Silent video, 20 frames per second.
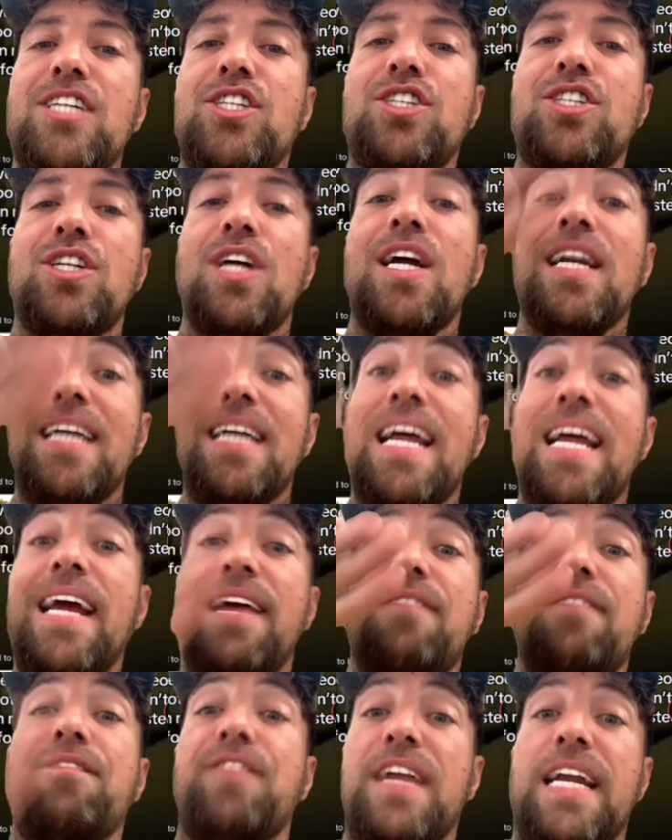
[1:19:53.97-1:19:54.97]
to stay here if
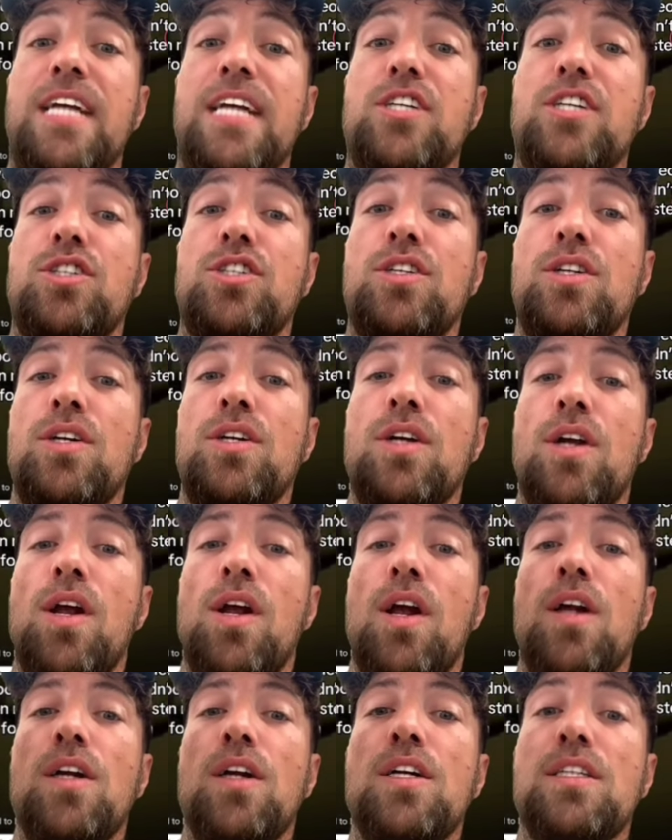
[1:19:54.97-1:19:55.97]
these guys are going to be ignorant,
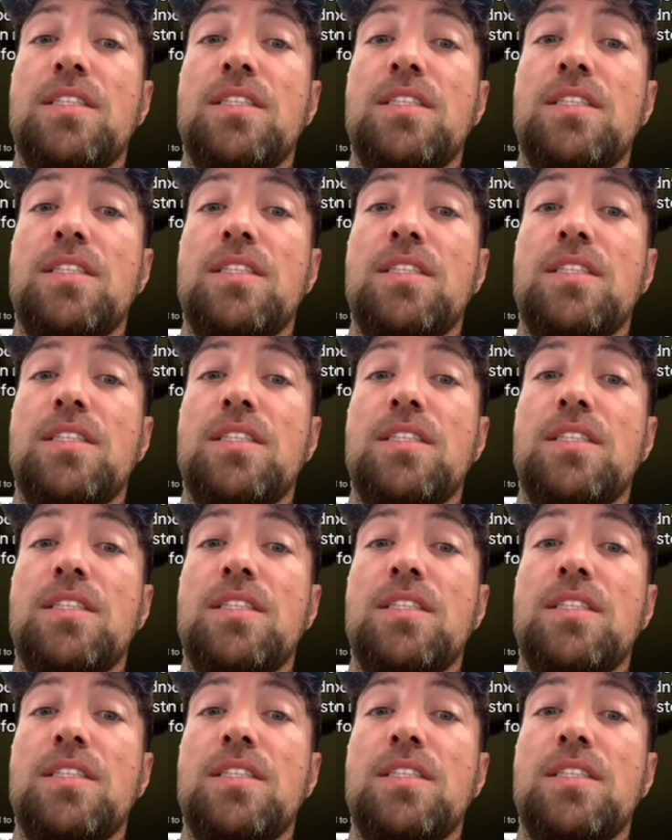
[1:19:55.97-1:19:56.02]
bro.